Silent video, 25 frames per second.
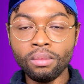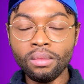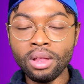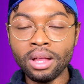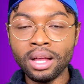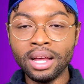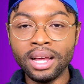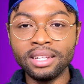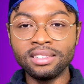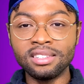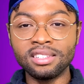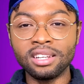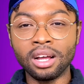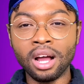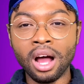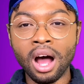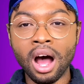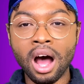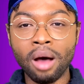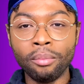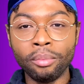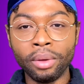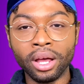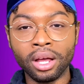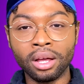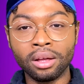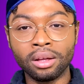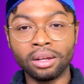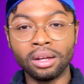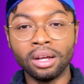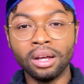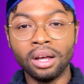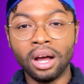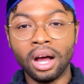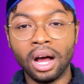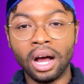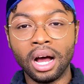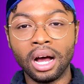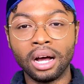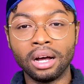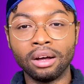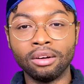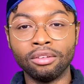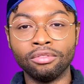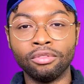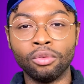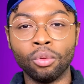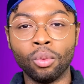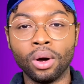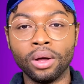it's a comic
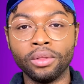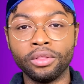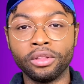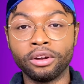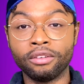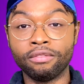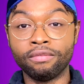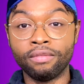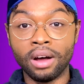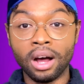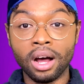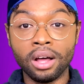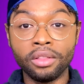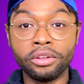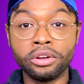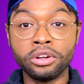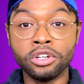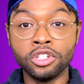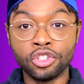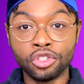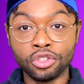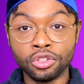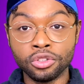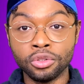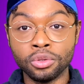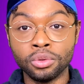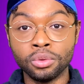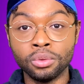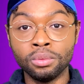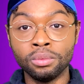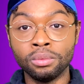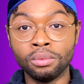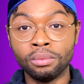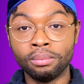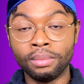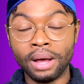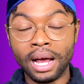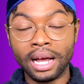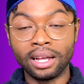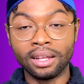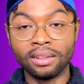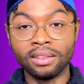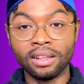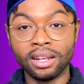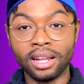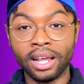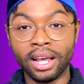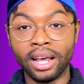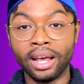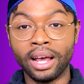of what their father drew back in the
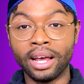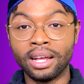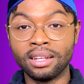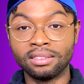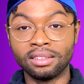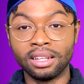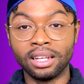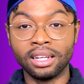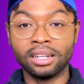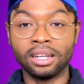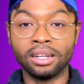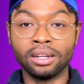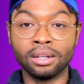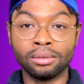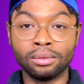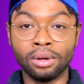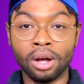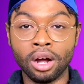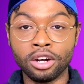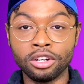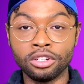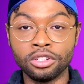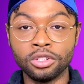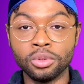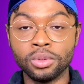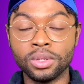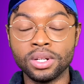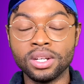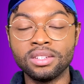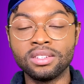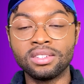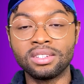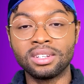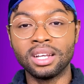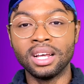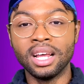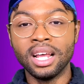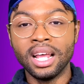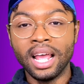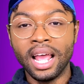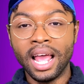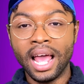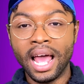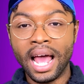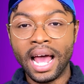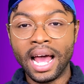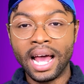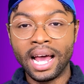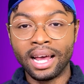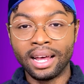day as like a cartoonist.
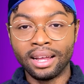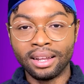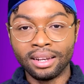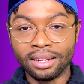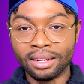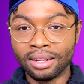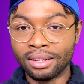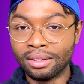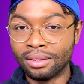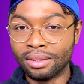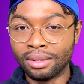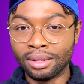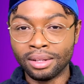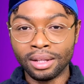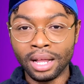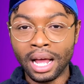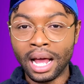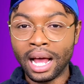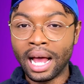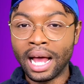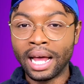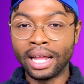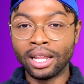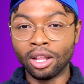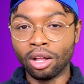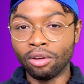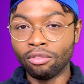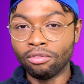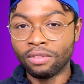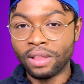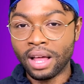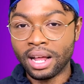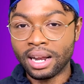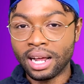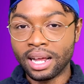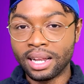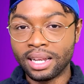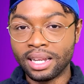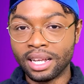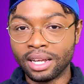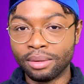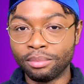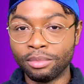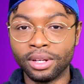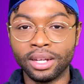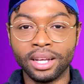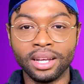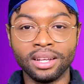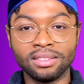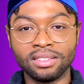And I love that idea
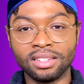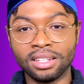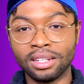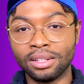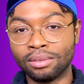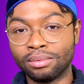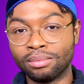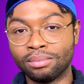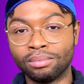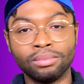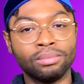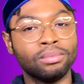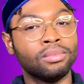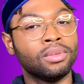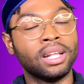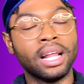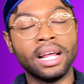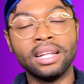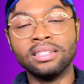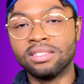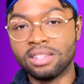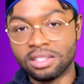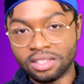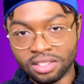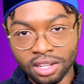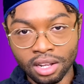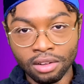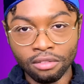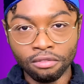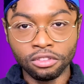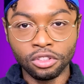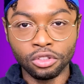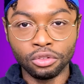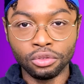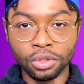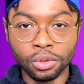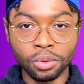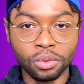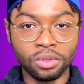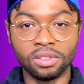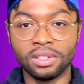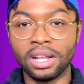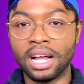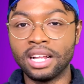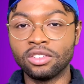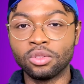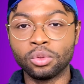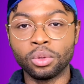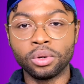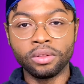because it lends itself to roots.
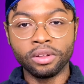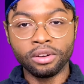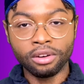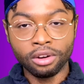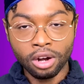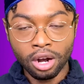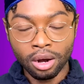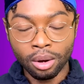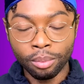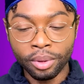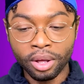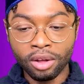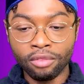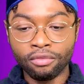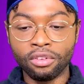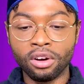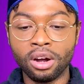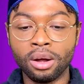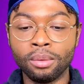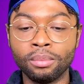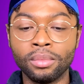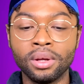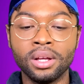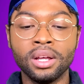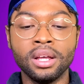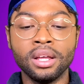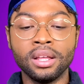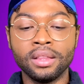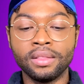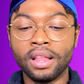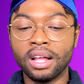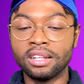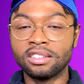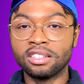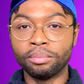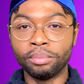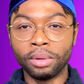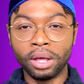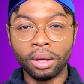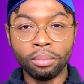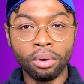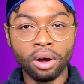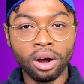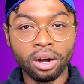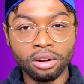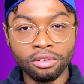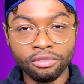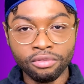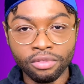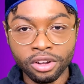That's where they're coming from. That's a big
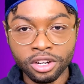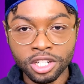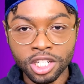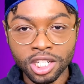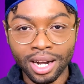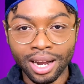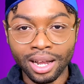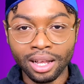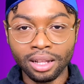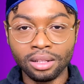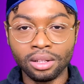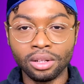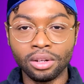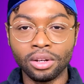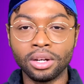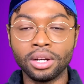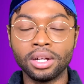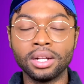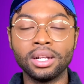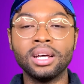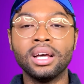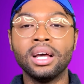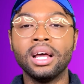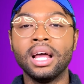part of their childhood.